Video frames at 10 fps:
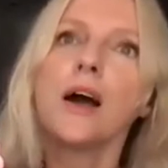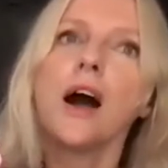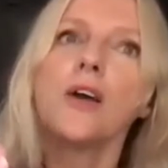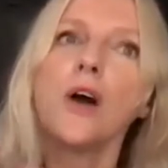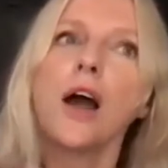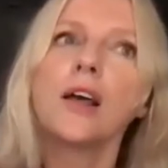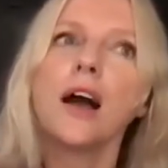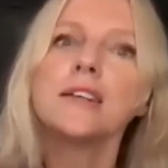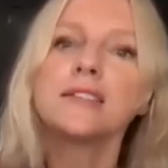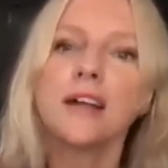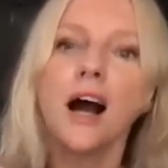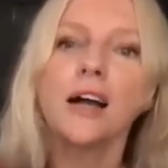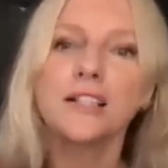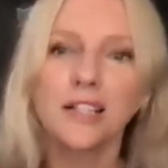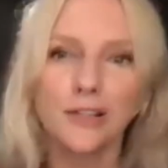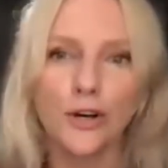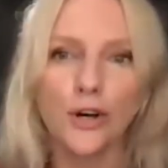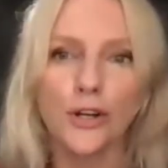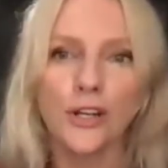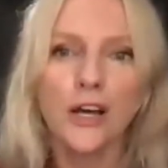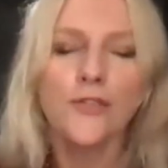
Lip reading: I started to learn